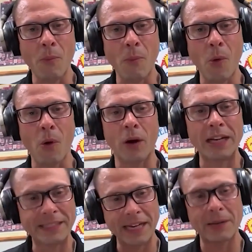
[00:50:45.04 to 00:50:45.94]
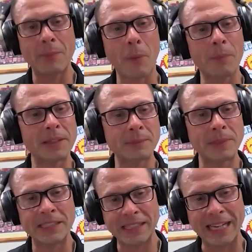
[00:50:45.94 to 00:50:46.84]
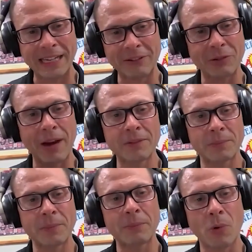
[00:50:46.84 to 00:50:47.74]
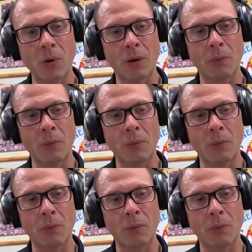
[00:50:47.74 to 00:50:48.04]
more excited about business and it drives me more.